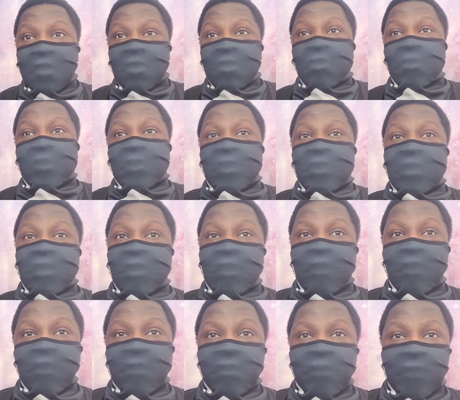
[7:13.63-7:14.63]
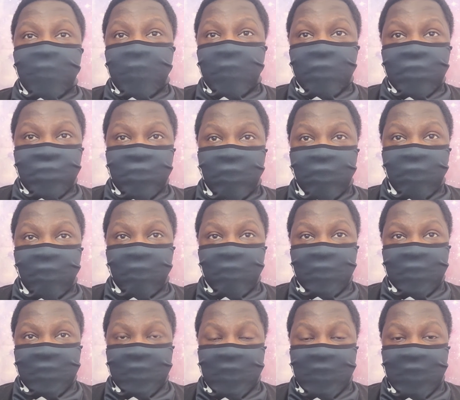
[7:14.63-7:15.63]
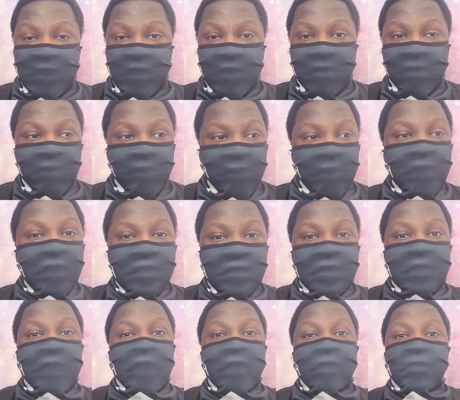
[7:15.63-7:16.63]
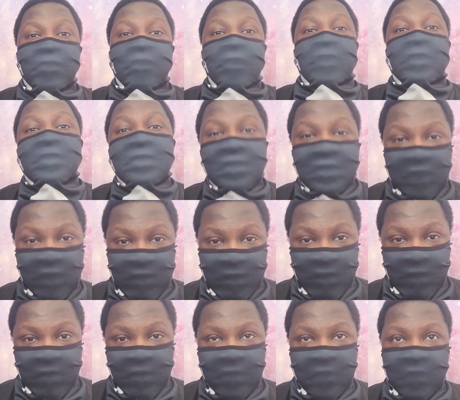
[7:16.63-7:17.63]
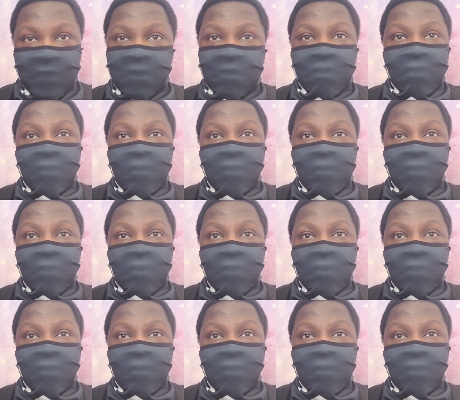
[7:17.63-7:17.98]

where he shows that he's gained transcendence.